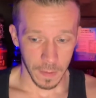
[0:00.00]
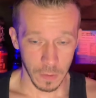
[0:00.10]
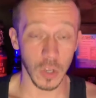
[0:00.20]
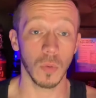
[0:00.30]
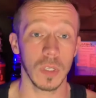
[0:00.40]

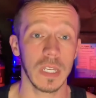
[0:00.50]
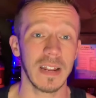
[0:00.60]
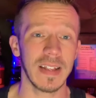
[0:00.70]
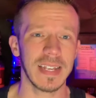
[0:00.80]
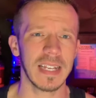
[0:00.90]
let's get into
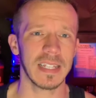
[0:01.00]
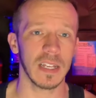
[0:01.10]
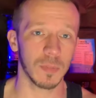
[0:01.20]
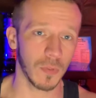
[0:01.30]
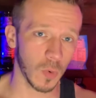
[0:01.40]
that taste
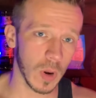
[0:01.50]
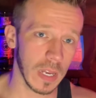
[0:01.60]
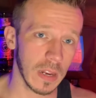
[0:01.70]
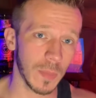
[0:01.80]
test. Before I get into